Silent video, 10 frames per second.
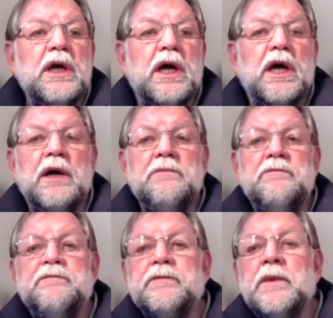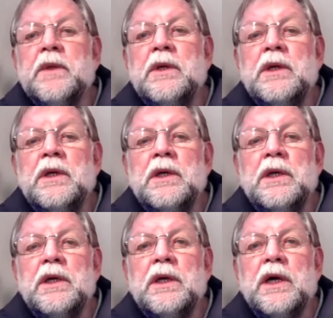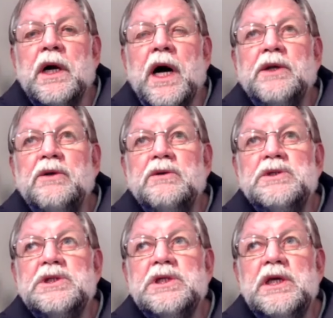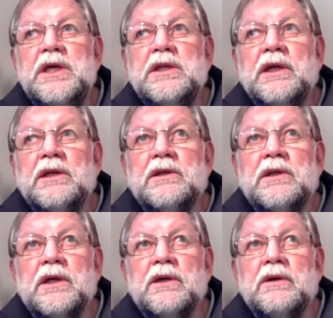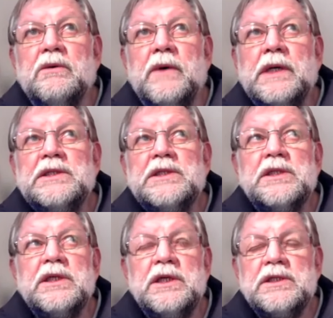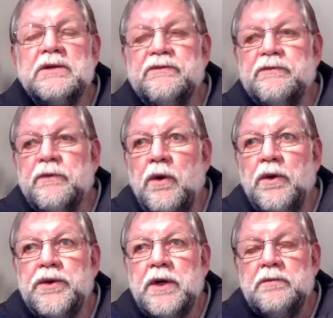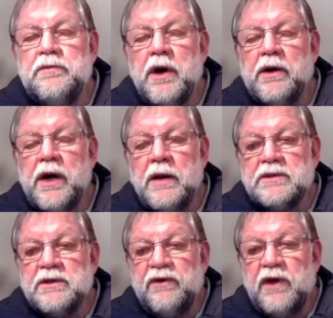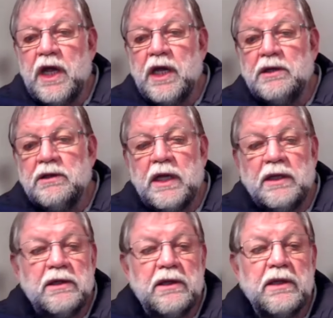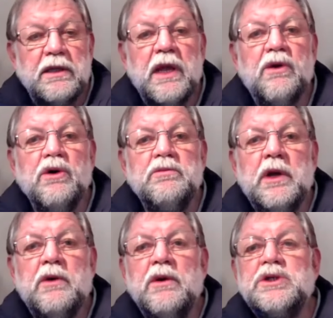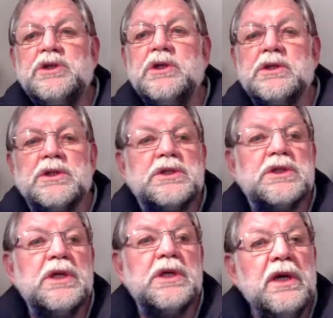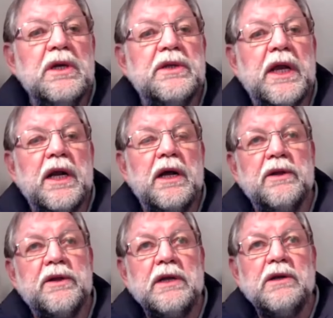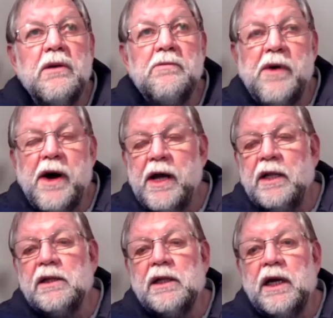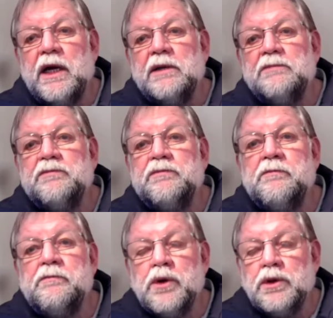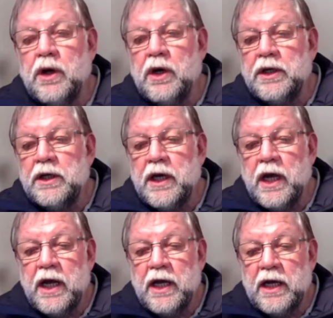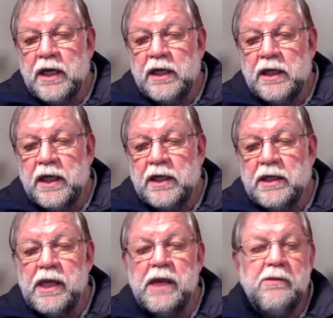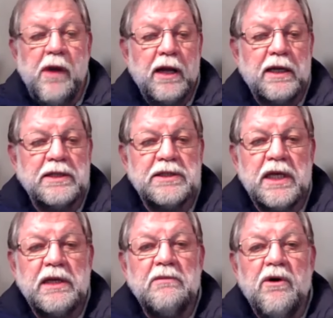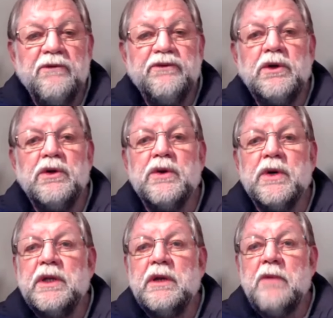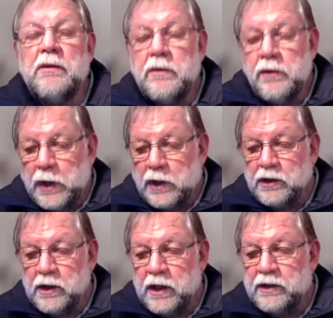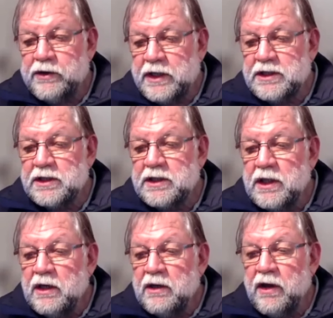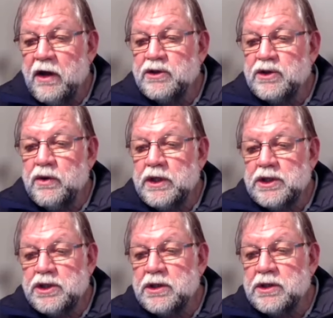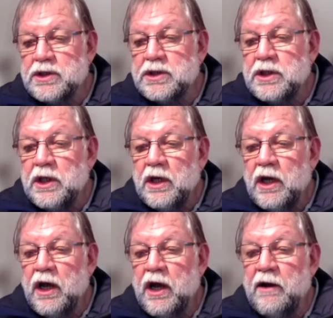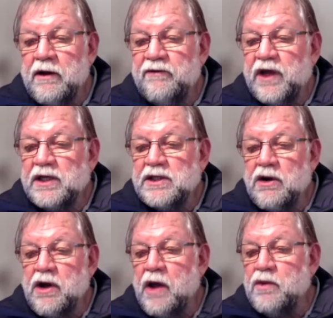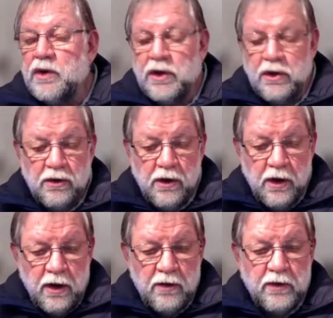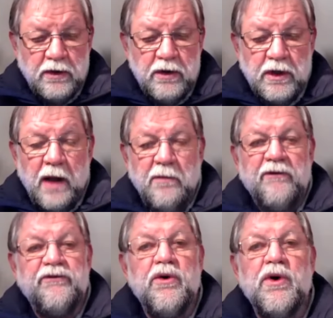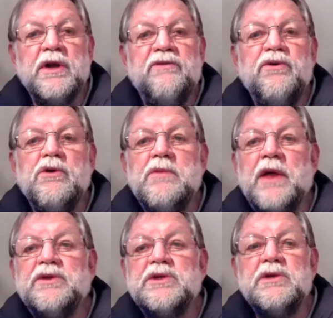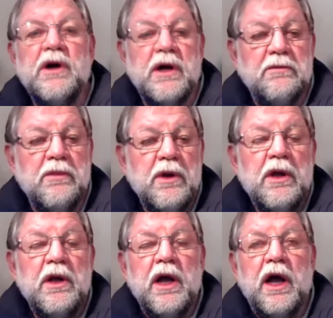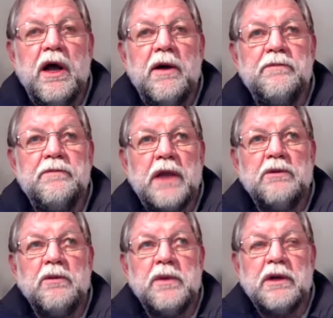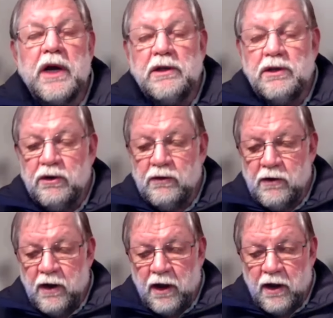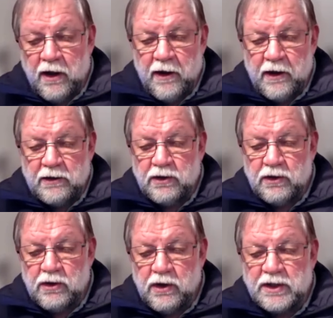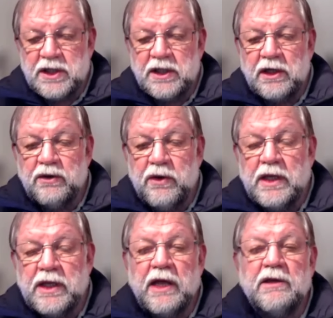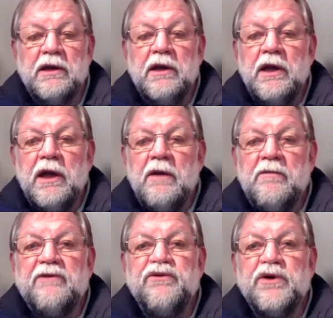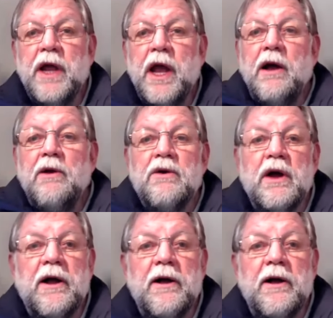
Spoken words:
I do see that once these of all three programs have aired, that there could be questions that I'll then compile and put on an email and send them off to you, and then maybe we can address those questions if that's okay with you. We do a number four in a few months' time. That would be great to consider doing that. But for now,